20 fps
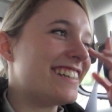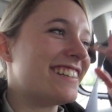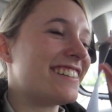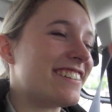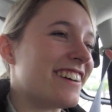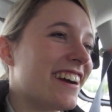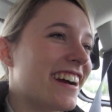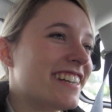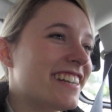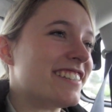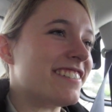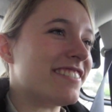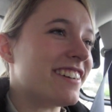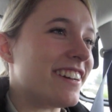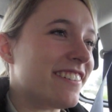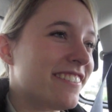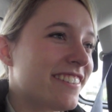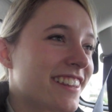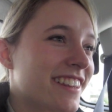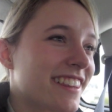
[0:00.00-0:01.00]
He'll
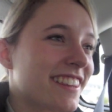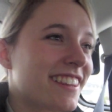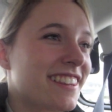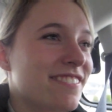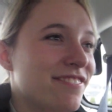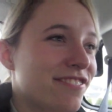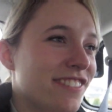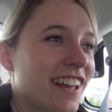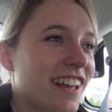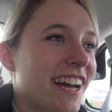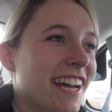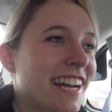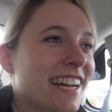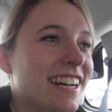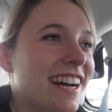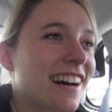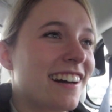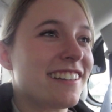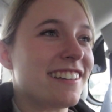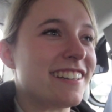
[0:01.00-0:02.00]
graduate with flying
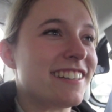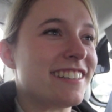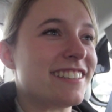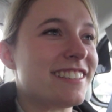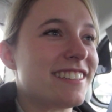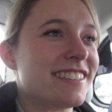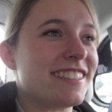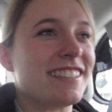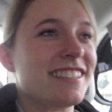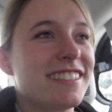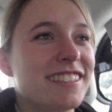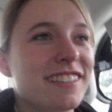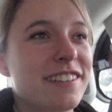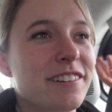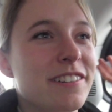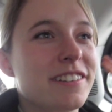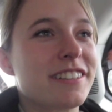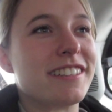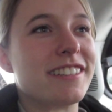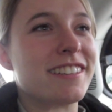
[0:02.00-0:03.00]
colors and
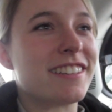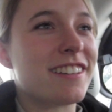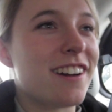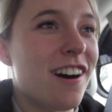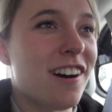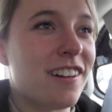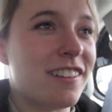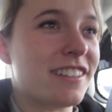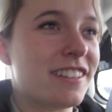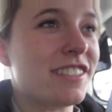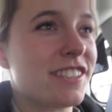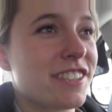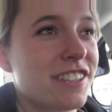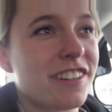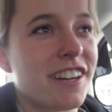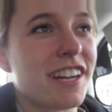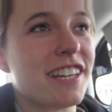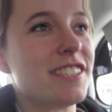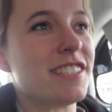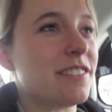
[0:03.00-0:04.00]
go to college and
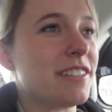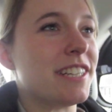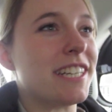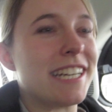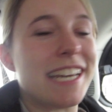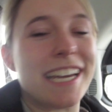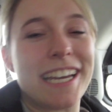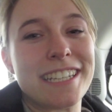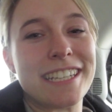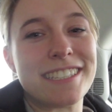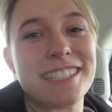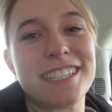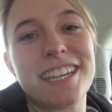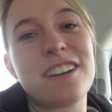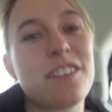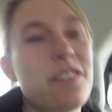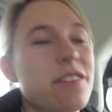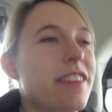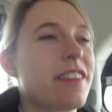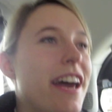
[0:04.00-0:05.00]
graduate again. See,
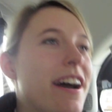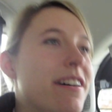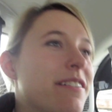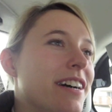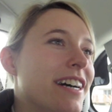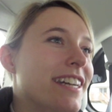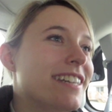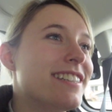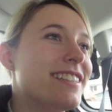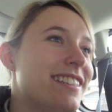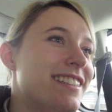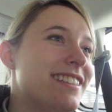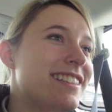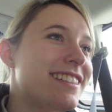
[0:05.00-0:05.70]
I'll go to that one.